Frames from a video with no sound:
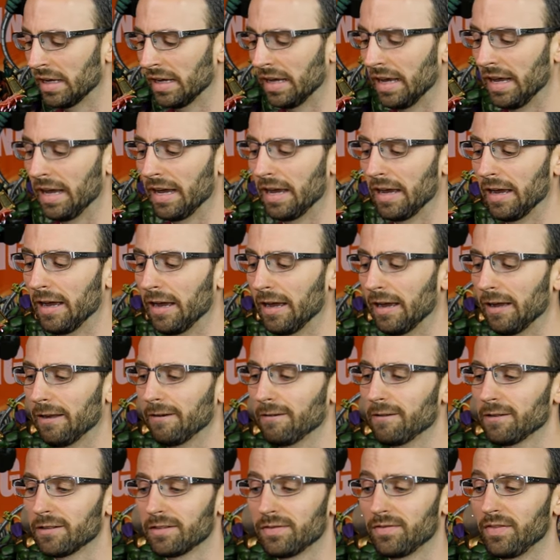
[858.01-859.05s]
and
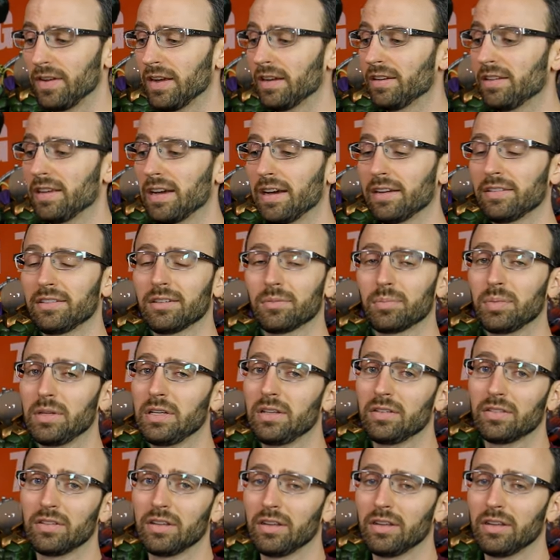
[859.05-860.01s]
just fantastic piece.